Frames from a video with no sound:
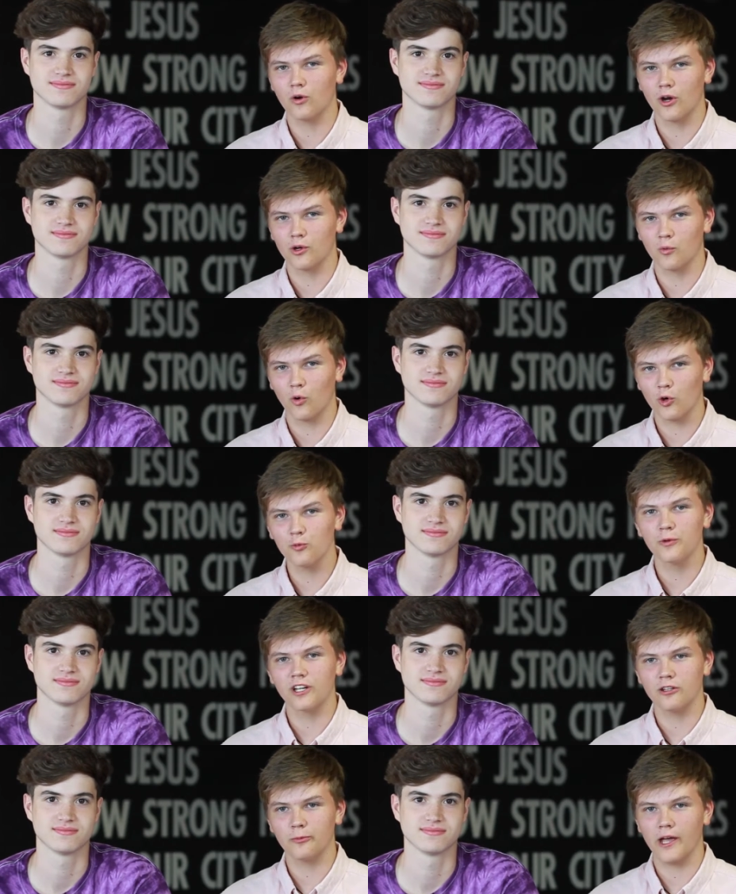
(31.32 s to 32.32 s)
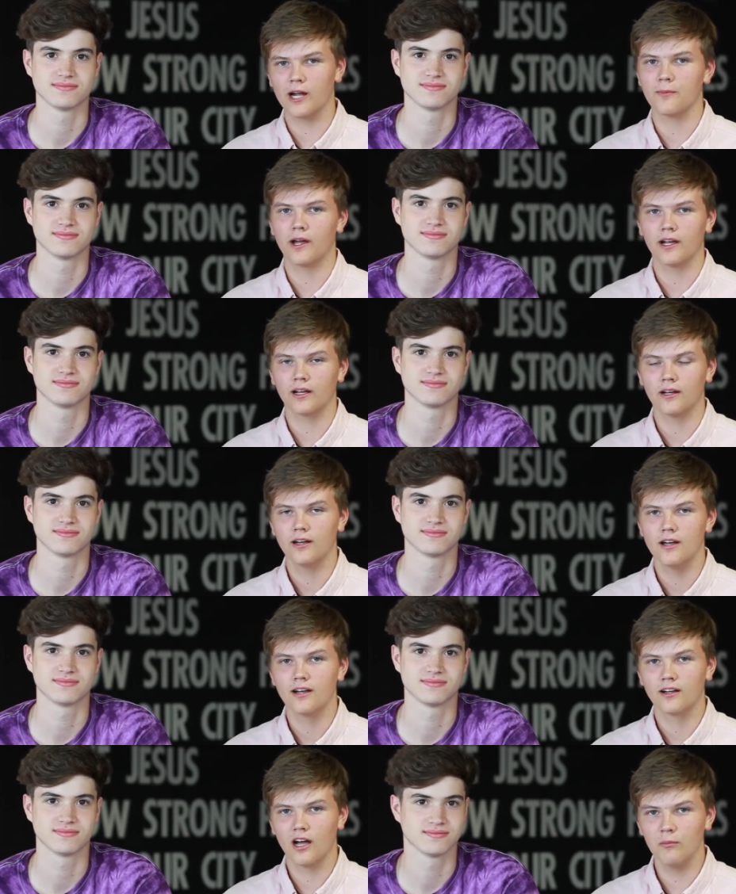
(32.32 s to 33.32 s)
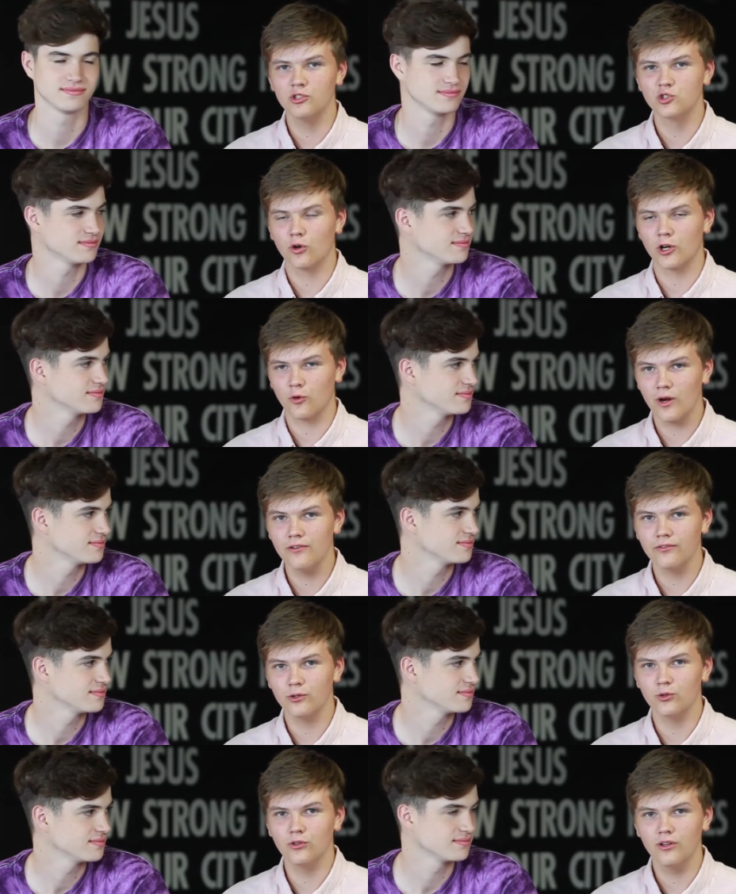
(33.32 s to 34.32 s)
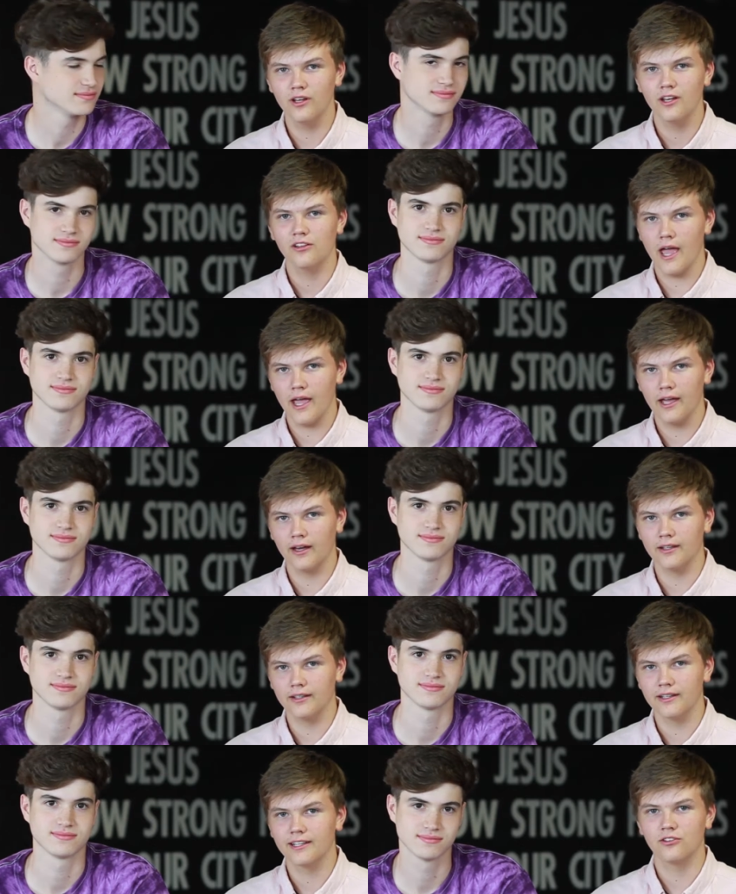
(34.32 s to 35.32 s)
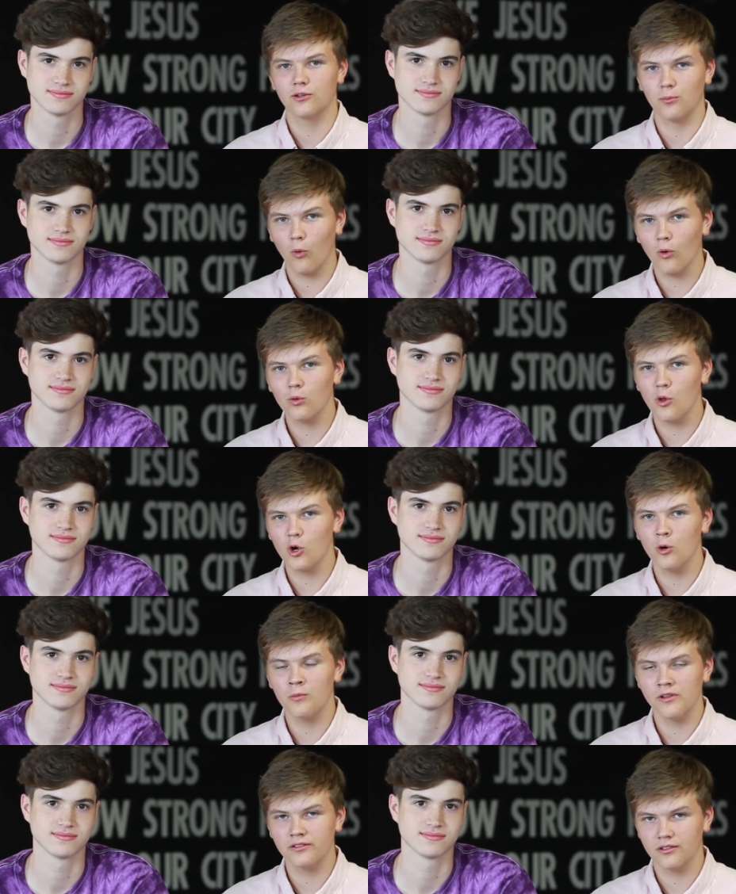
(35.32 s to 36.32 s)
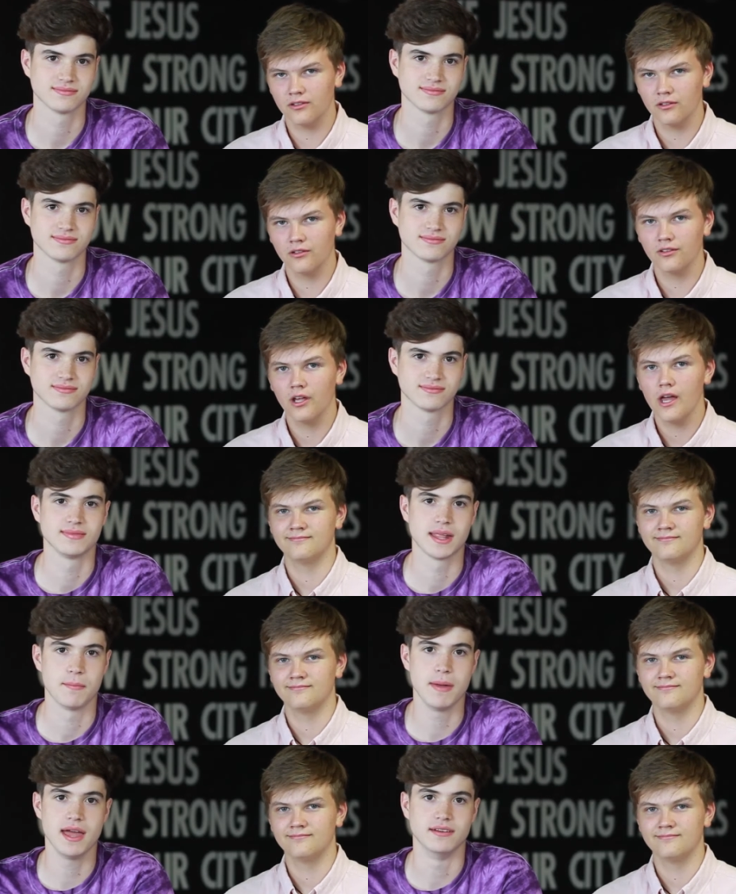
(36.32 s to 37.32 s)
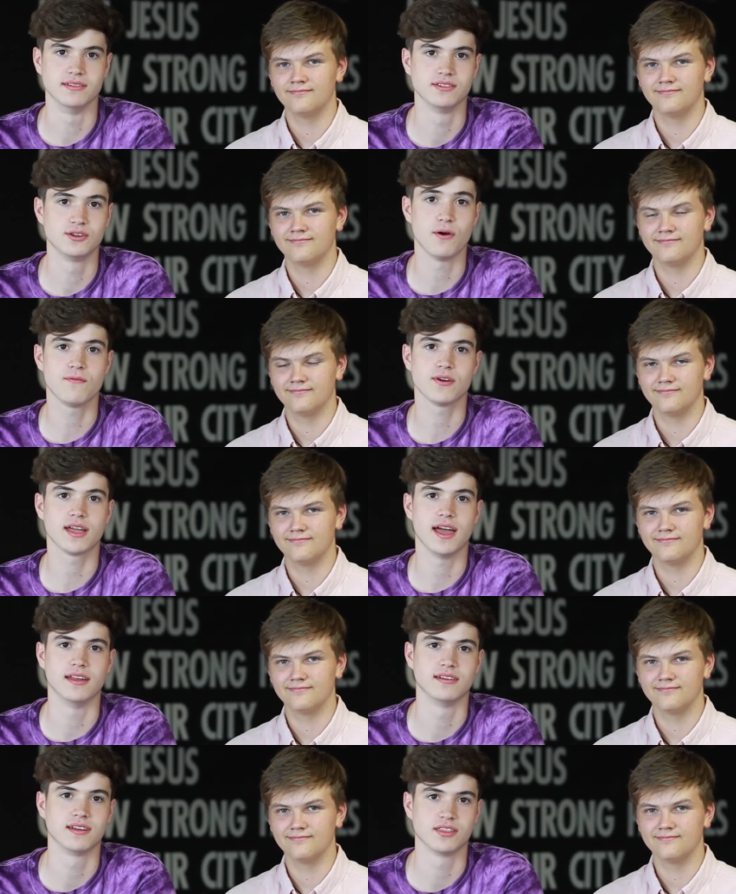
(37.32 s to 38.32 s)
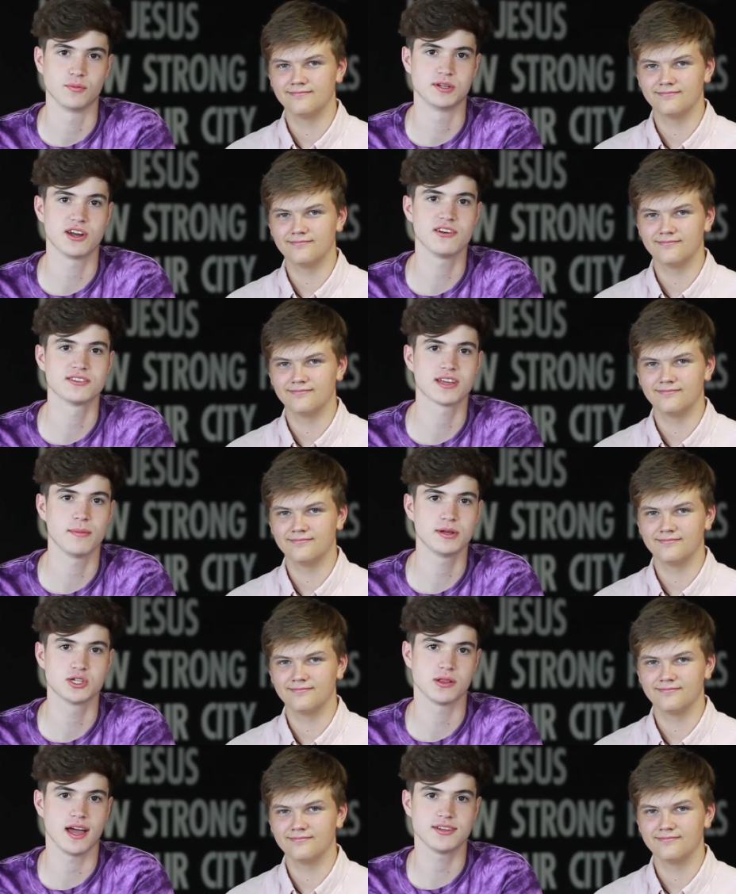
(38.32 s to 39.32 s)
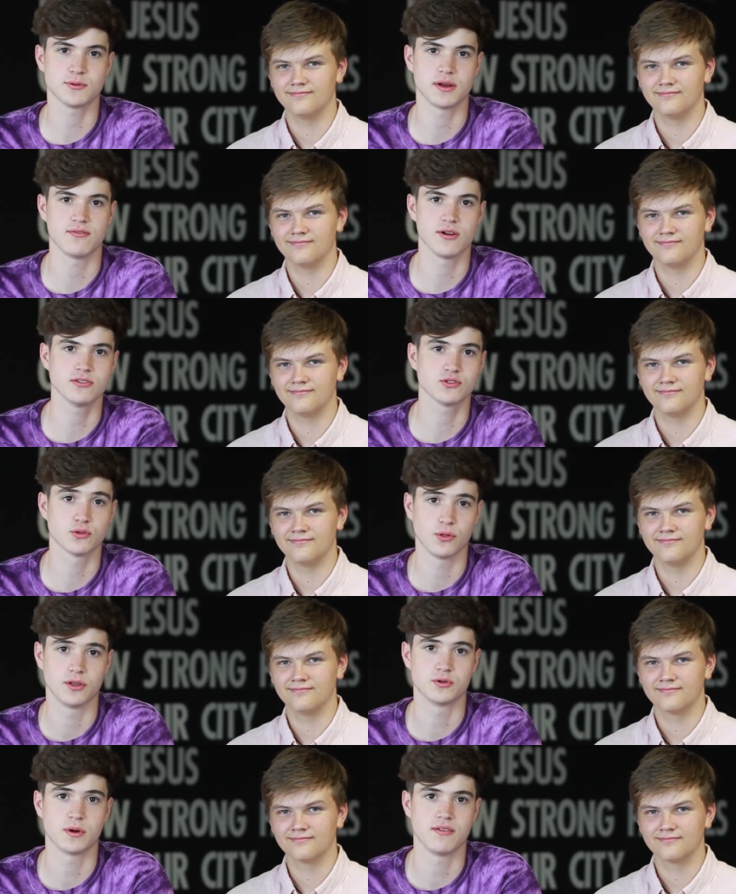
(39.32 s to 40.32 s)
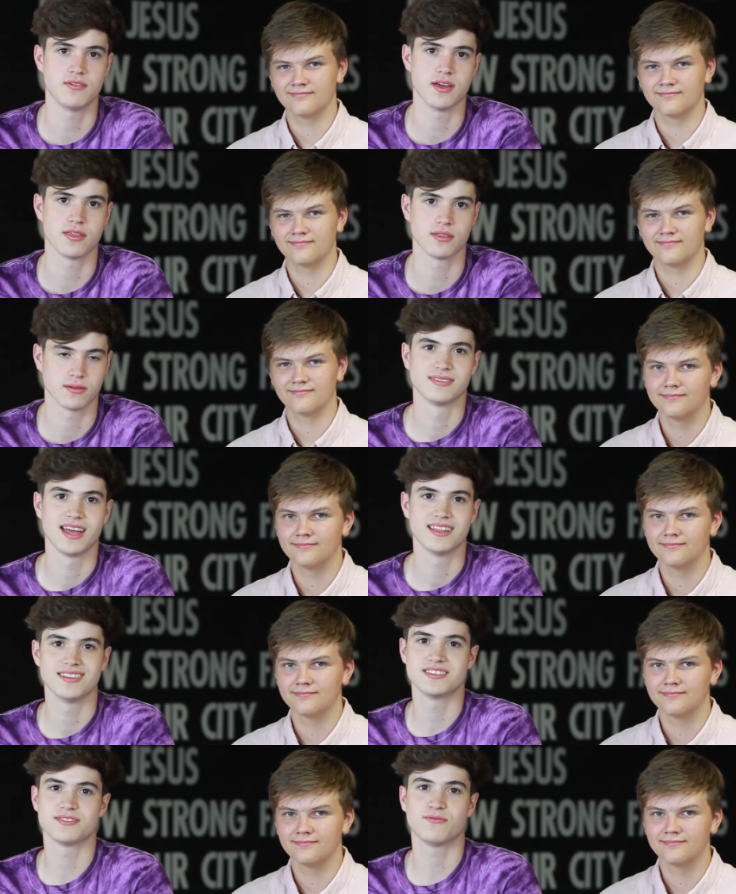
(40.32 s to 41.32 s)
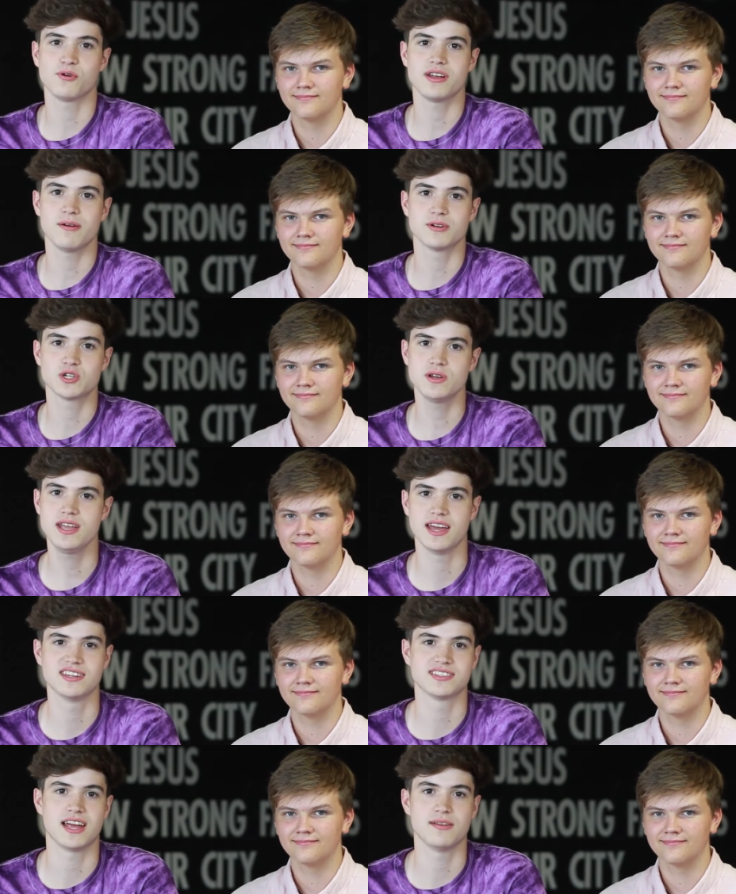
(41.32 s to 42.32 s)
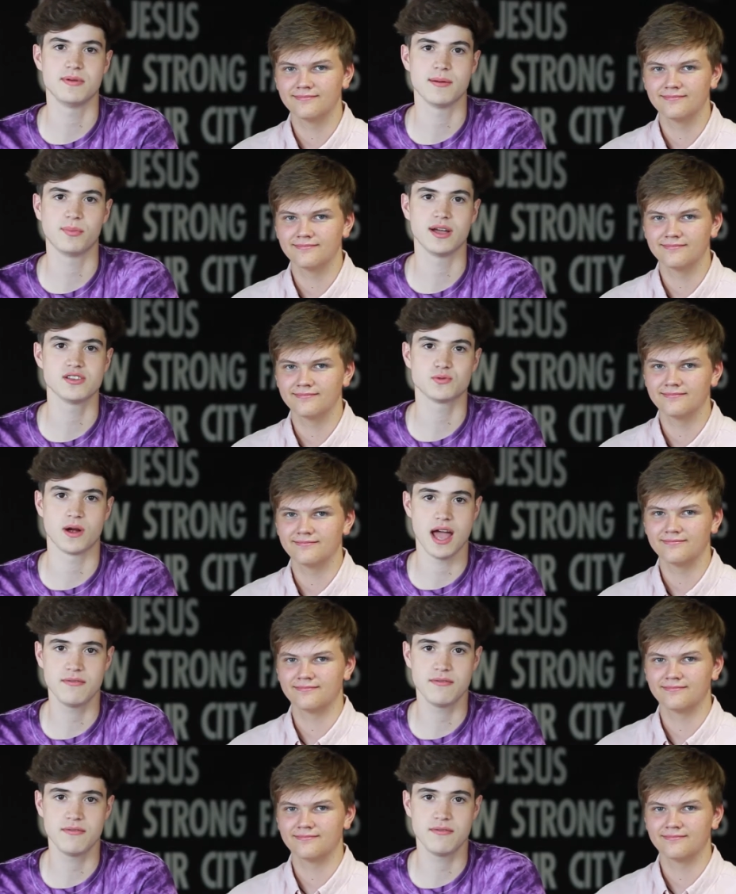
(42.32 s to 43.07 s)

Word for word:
Speaker 1: will go to World's Biggest Backpack. Come enjoy great food and support local businesses
Speaker 2: Men, don't forget, the return is coming July 21st through the 25th. This is a four day retreat and designed to be a place where